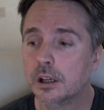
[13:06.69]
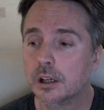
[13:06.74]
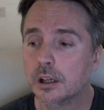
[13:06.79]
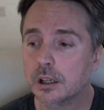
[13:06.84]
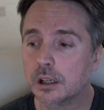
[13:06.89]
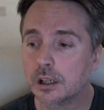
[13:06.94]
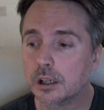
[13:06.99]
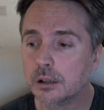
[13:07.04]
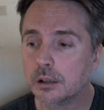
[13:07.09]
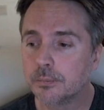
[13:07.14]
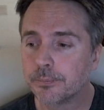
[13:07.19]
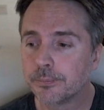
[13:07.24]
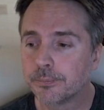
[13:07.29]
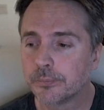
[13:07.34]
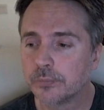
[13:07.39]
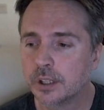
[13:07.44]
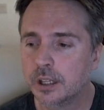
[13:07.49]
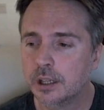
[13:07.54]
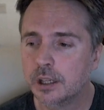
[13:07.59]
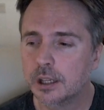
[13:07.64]

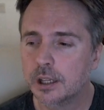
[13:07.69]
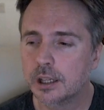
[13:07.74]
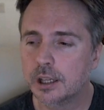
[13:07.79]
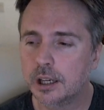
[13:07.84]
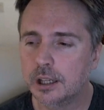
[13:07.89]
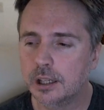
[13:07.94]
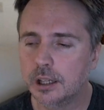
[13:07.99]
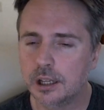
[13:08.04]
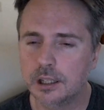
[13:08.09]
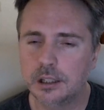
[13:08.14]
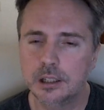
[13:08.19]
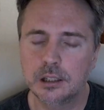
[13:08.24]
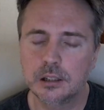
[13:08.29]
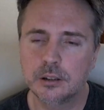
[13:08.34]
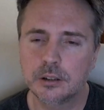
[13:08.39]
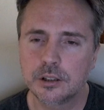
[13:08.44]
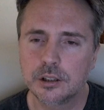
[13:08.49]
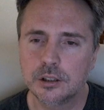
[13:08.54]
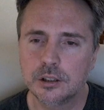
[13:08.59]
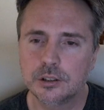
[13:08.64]
I did
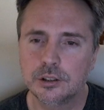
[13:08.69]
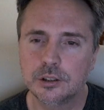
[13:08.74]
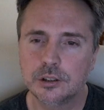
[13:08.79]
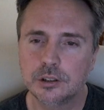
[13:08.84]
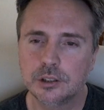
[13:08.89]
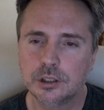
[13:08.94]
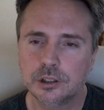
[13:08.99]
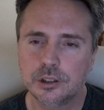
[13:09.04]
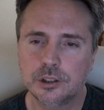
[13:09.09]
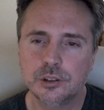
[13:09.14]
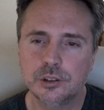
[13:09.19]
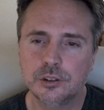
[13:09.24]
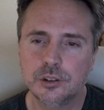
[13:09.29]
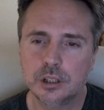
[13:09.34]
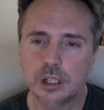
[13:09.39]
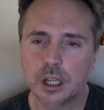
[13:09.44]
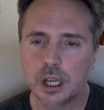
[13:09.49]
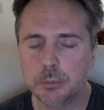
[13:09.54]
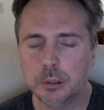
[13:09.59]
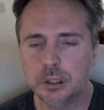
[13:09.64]
look into just
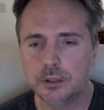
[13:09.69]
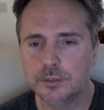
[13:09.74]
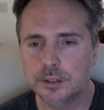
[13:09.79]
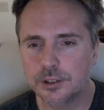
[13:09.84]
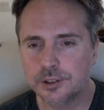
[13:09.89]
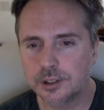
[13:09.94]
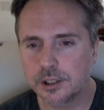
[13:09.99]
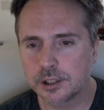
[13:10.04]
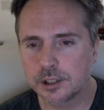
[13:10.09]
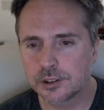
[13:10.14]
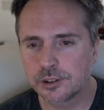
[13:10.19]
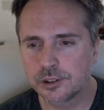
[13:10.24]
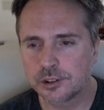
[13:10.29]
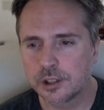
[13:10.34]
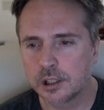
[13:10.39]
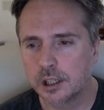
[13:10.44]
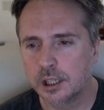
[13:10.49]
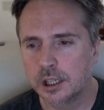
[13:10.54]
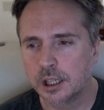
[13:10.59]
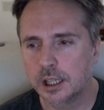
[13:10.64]
using
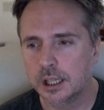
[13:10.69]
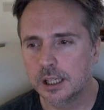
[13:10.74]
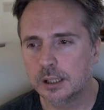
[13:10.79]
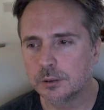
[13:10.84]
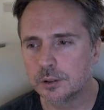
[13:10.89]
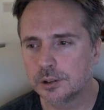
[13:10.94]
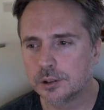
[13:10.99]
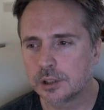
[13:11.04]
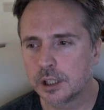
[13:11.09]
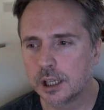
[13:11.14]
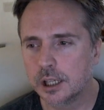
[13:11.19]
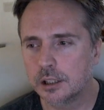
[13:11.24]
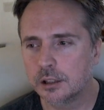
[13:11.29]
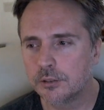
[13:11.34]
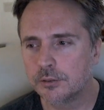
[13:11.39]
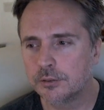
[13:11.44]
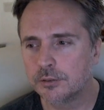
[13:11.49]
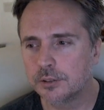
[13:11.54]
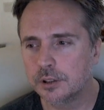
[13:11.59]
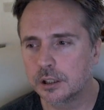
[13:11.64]
IPv6 and was kind
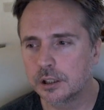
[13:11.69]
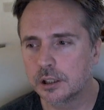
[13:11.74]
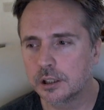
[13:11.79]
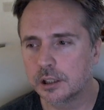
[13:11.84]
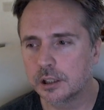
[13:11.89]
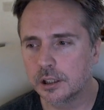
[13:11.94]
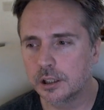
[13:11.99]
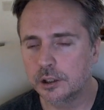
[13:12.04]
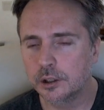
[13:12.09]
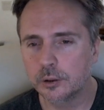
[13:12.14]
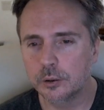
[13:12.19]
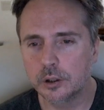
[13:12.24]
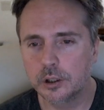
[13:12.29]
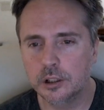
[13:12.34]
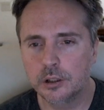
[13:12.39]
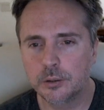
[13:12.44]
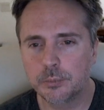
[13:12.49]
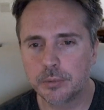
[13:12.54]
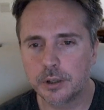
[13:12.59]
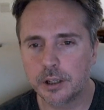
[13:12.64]
of
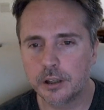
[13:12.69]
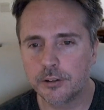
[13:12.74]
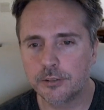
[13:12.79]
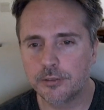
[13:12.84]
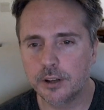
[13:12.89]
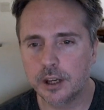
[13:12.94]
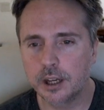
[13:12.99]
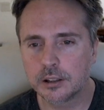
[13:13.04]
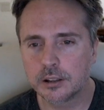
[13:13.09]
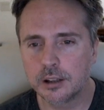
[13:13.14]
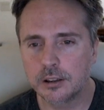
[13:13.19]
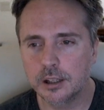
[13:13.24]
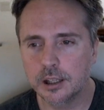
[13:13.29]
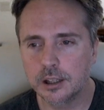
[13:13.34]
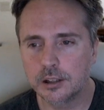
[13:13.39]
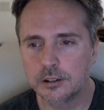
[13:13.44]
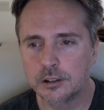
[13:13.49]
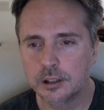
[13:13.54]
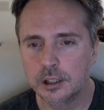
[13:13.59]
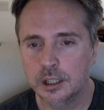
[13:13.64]
annoyed by the fact
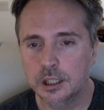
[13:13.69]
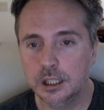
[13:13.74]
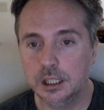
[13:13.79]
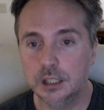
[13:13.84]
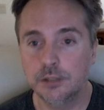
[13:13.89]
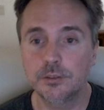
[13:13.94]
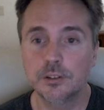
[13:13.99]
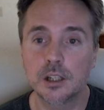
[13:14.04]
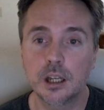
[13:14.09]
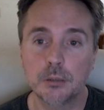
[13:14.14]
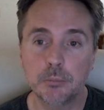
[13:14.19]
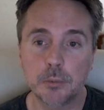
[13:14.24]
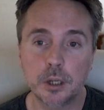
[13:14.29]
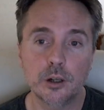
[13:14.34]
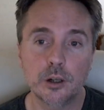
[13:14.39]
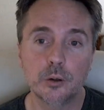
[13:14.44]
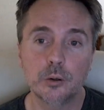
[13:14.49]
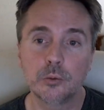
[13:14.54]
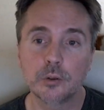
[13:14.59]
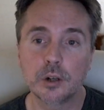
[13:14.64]
that even on my
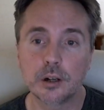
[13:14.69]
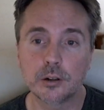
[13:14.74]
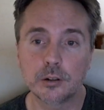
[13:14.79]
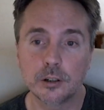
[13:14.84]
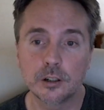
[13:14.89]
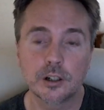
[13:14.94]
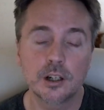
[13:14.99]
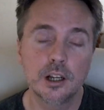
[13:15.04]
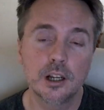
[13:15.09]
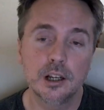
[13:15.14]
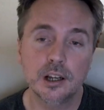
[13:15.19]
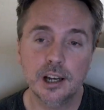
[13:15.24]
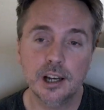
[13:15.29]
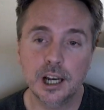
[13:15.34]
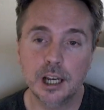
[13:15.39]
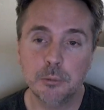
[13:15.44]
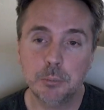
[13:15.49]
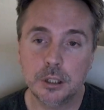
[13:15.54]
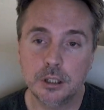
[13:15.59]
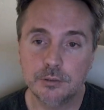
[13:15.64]
own router,
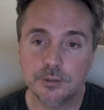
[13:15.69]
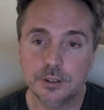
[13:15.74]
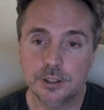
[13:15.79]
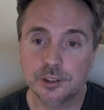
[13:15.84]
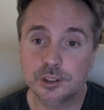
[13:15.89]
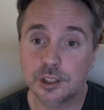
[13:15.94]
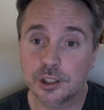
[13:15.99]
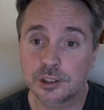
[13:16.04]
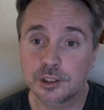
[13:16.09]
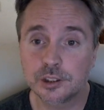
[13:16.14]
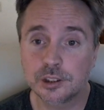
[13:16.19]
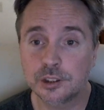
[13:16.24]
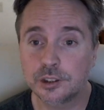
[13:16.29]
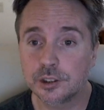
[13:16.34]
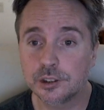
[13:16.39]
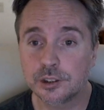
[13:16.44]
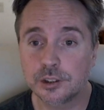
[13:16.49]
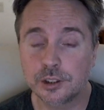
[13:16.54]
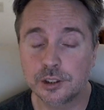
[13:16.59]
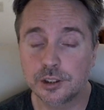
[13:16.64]
IPv6 is
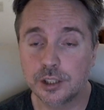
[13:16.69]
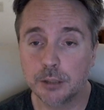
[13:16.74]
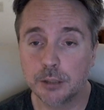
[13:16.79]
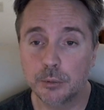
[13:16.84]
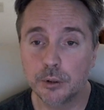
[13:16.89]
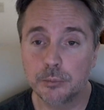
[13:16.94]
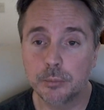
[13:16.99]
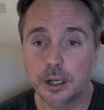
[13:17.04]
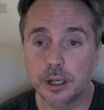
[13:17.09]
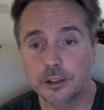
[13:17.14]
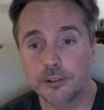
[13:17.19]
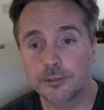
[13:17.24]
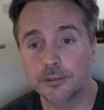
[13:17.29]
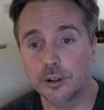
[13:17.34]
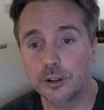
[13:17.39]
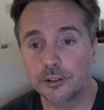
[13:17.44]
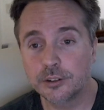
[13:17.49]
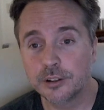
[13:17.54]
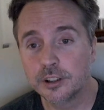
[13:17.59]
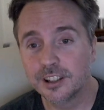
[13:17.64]
just disabled by
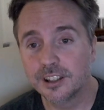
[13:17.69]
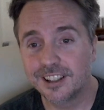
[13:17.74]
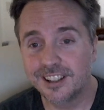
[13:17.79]
default.